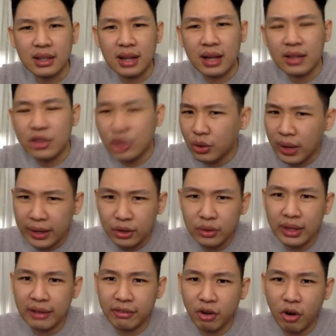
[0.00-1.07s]
Neo, I don't
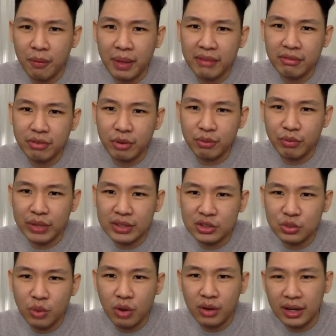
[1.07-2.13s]
have comment from Vince
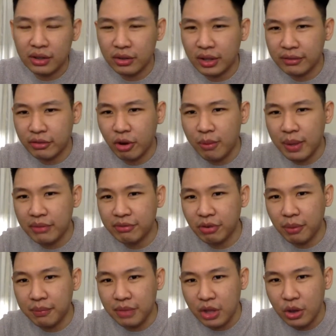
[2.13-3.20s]
Wong. I don't have comment
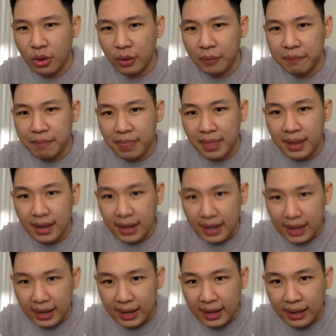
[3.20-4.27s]
from Neo.
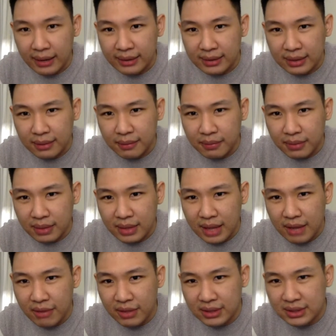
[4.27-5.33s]

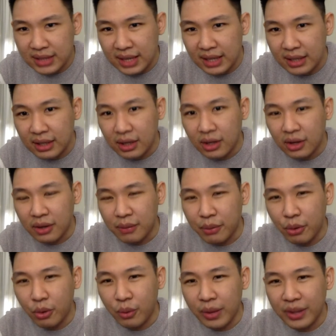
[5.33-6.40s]
David say,
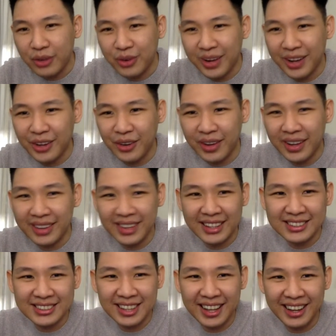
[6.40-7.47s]
bro, where you cut your hair?
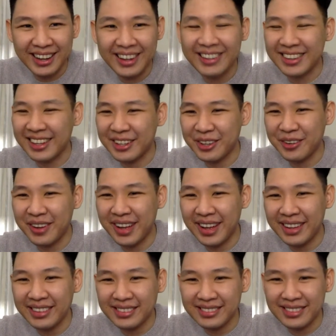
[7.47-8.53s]
Nice, hey, thank you,
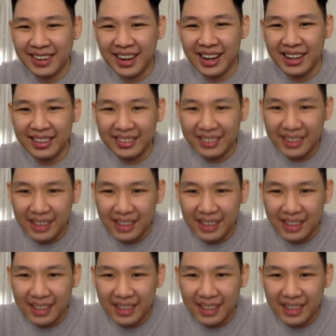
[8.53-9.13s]
right?